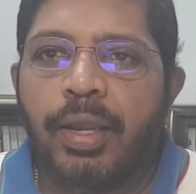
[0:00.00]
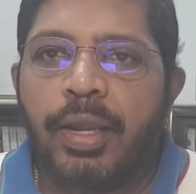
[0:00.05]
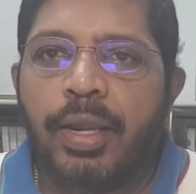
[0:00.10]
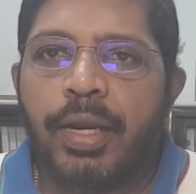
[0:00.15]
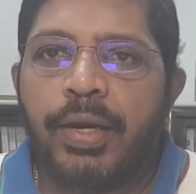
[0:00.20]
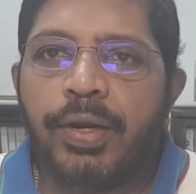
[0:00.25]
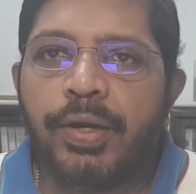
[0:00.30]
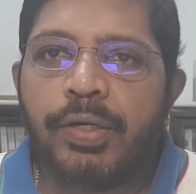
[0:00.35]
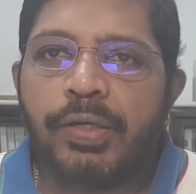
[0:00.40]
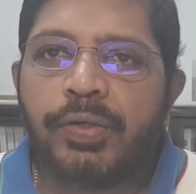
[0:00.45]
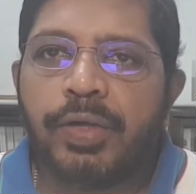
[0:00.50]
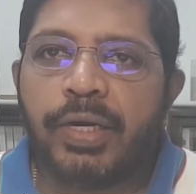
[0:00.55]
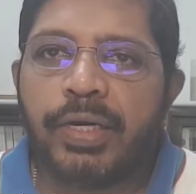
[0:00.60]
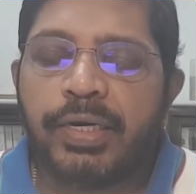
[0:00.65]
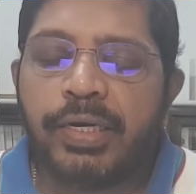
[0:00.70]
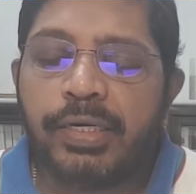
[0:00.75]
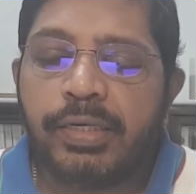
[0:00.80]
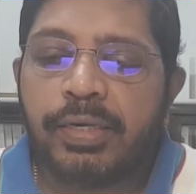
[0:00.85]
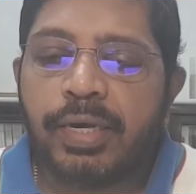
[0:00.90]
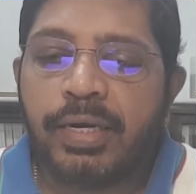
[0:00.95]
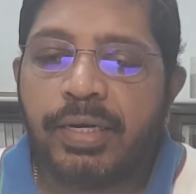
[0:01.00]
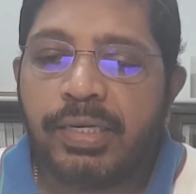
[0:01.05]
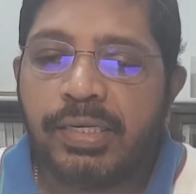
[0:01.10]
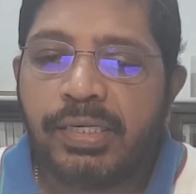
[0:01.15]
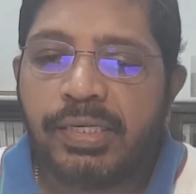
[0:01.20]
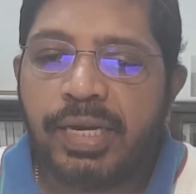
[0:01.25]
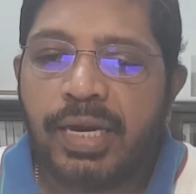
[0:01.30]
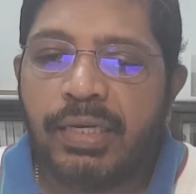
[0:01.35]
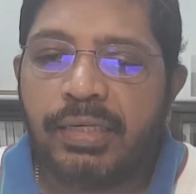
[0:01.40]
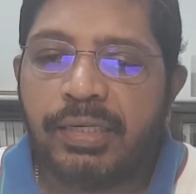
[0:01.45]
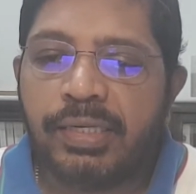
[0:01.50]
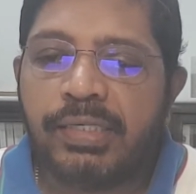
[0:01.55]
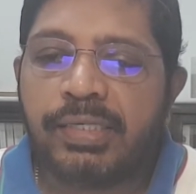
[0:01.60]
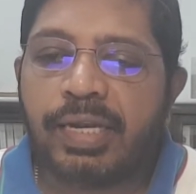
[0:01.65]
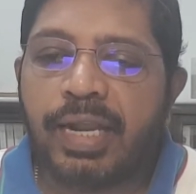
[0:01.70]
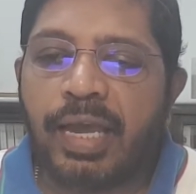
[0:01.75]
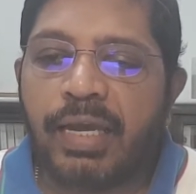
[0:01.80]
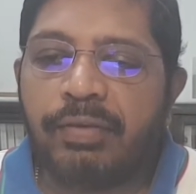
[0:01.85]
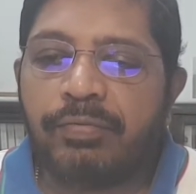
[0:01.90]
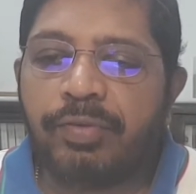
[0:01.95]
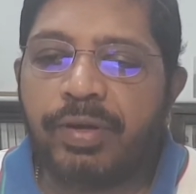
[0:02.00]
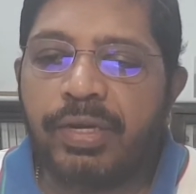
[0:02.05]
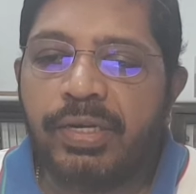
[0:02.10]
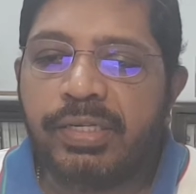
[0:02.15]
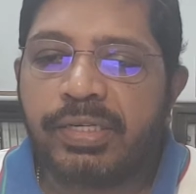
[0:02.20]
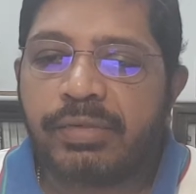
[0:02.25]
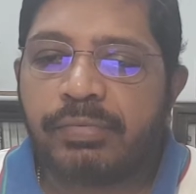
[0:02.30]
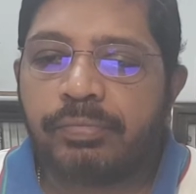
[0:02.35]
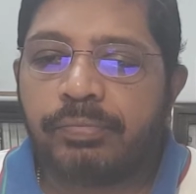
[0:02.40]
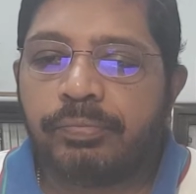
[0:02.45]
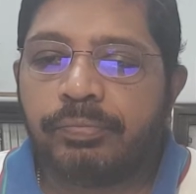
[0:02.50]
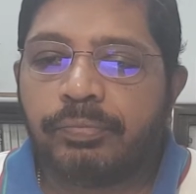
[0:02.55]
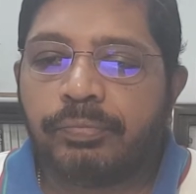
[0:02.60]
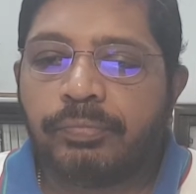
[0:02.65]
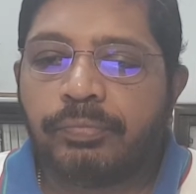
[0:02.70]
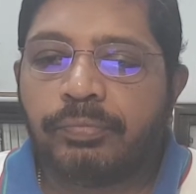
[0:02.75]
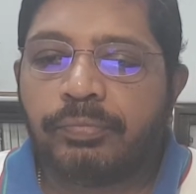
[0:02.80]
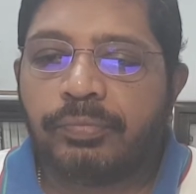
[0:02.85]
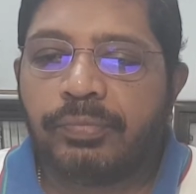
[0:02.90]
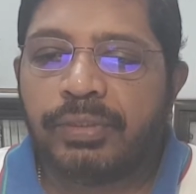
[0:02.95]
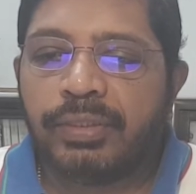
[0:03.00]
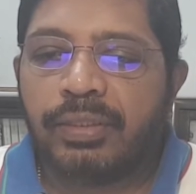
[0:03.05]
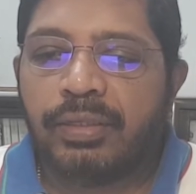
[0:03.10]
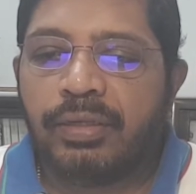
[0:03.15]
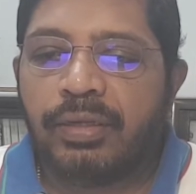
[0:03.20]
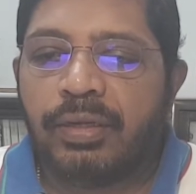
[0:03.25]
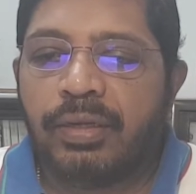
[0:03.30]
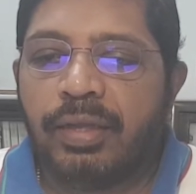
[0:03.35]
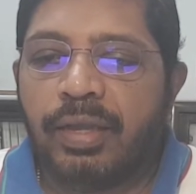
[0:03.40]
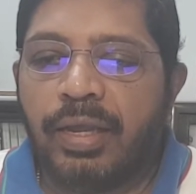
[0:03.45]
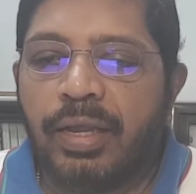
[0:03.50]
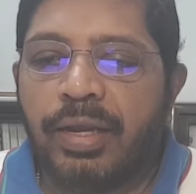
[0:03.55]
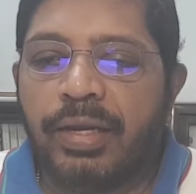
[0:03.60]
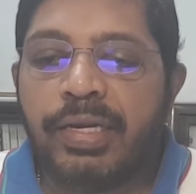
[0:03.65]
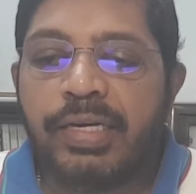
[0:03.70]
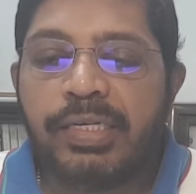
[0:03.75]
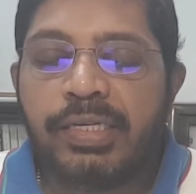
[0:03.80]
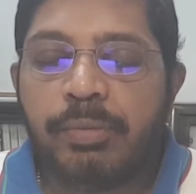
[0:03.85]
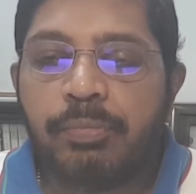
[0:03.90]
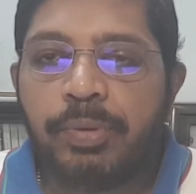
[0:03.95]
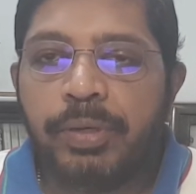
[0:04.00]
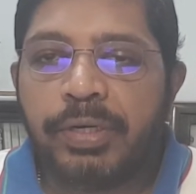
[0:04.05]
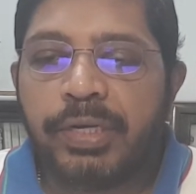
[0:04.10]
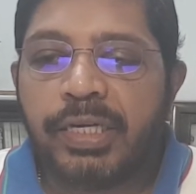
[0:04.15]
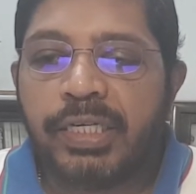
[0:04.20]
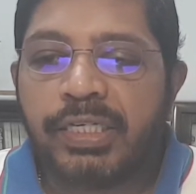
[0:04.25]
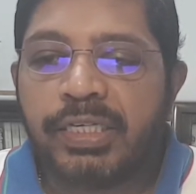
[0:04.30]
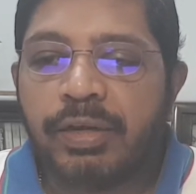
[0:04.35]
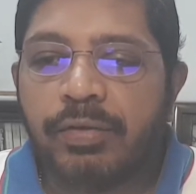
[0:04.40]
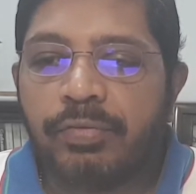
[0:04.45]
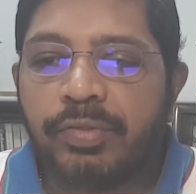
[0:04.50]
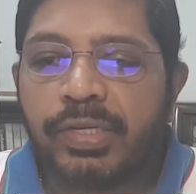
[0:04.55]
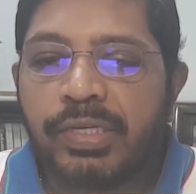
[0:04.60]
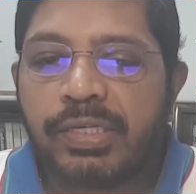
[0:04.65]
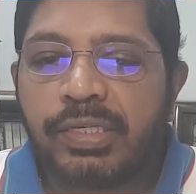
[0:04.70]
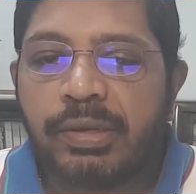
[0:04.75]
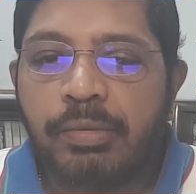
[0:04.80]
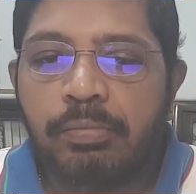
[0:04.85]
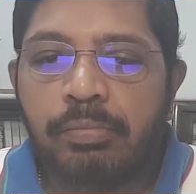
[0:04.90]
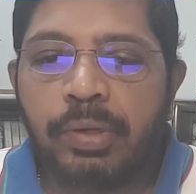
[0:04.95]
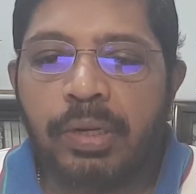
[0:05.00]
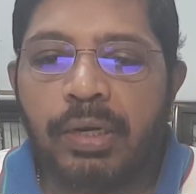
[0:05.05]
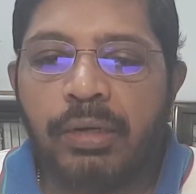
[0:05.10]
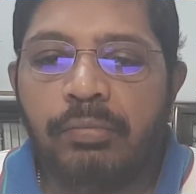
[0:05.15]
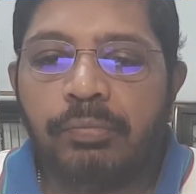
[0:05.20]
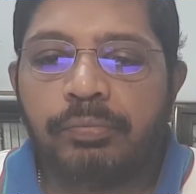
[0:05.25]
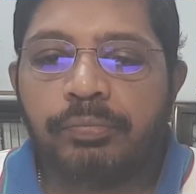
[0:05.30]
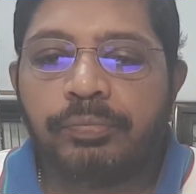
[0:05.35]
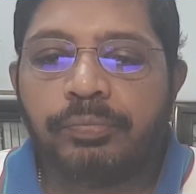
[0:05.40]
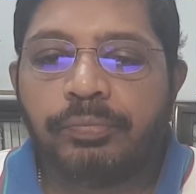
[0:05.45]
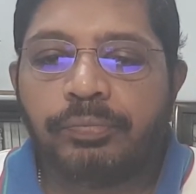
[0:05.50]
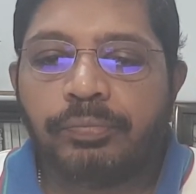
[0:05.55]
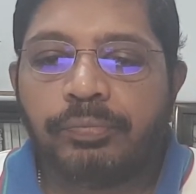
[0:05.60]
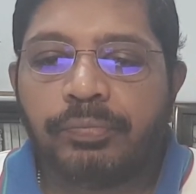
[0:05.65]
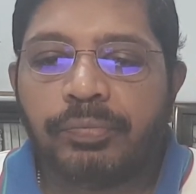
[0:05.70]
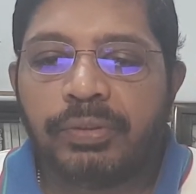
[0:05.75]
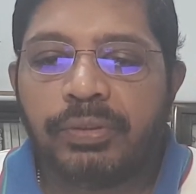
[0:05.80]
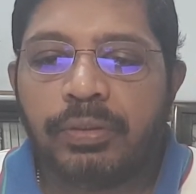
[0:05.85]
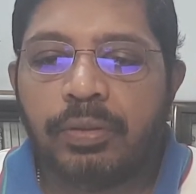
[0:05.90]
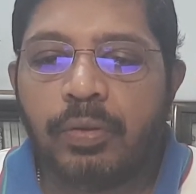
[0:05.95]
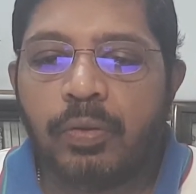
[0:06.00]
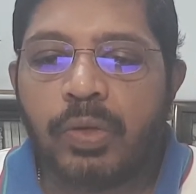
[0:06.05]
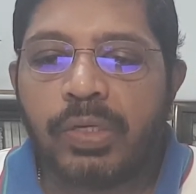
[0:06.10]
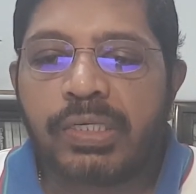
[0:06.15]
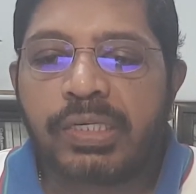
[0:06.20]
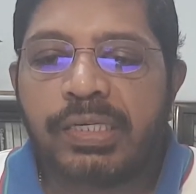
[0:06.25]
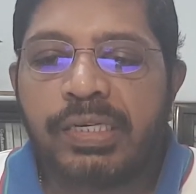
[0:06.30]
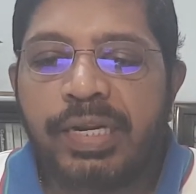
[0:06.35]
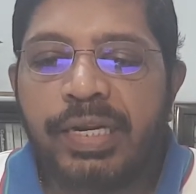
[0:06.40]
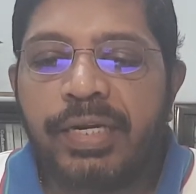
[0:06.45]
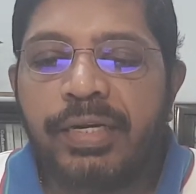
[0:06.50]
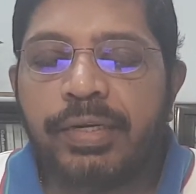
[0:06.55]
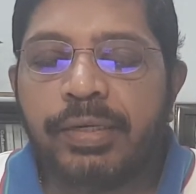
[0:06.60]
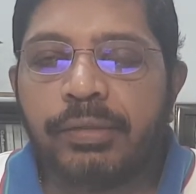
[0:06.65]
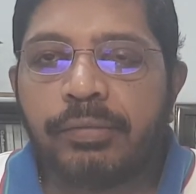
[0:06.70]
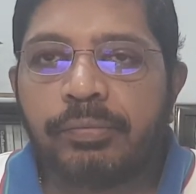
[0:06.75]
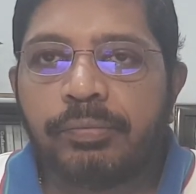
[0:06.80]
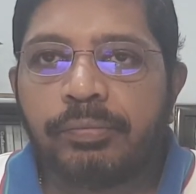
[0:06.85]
In order to under, understand this language, an interpretation of the symbol was needed.